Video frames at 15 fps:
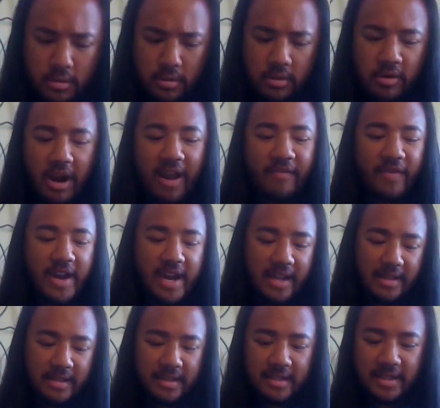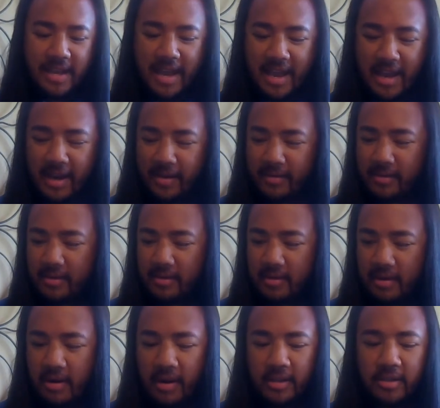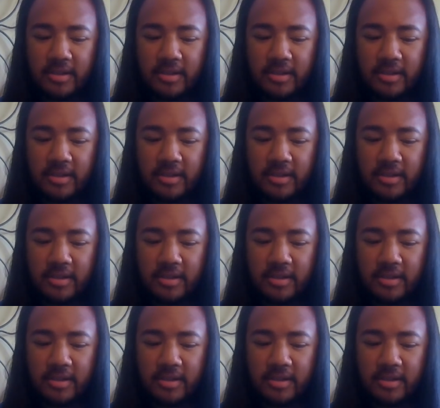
Graphite Design. All right,